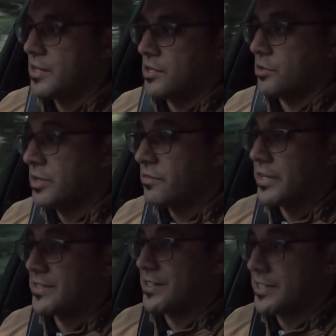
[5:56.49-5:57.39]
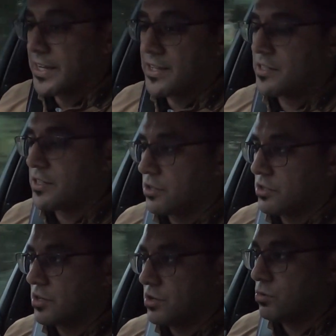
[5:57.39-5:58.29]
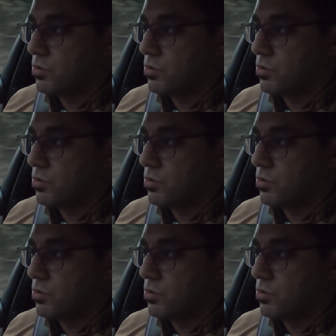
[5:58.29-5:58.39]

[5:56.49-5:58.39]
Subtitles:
You know, even as a daily, you know, you got all